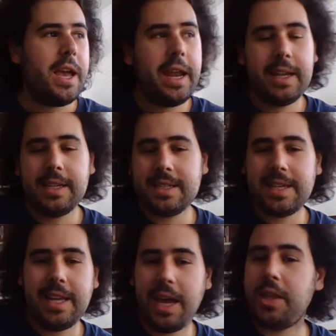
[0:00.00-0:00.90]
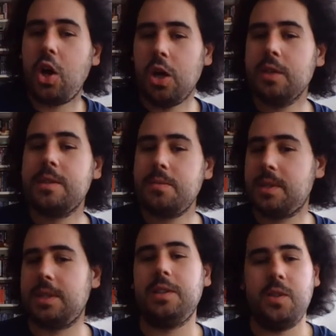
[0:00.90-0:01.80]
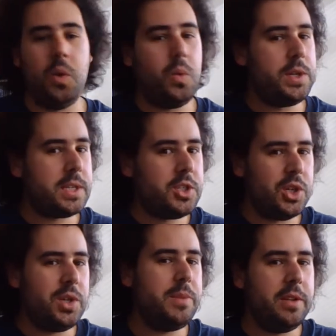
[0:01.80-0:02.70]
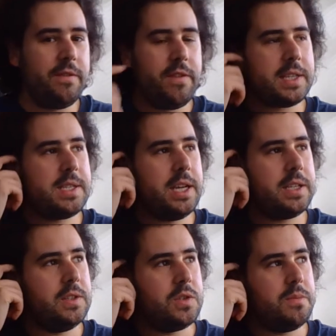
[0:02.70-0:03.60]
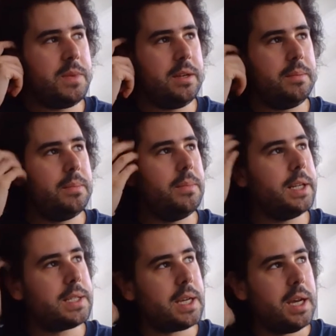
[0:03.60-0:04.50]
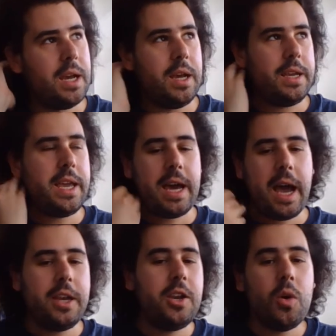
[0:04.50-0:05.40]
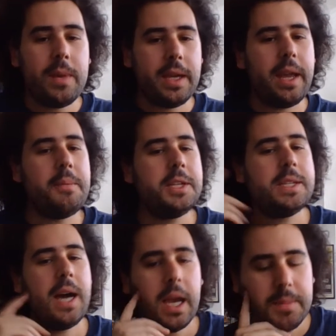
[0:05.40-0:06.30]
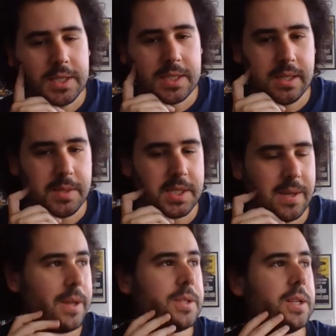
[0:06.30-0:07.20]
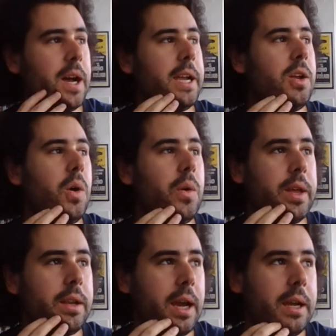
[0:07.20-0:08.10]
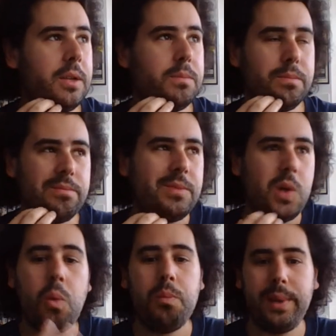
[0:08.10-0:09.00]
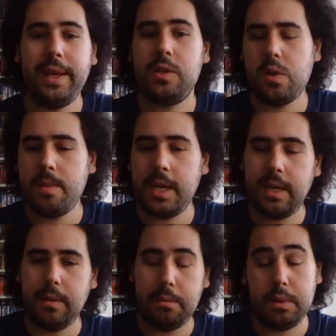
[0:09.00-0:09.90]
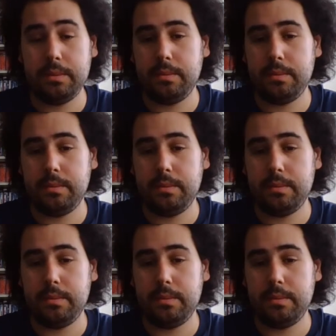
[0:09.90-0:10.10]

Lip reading: And as I said, like, the concept, it's always enjoyable and fascinating to me, but yeah, I know my gaming time is limited. I know that I don't play too many, I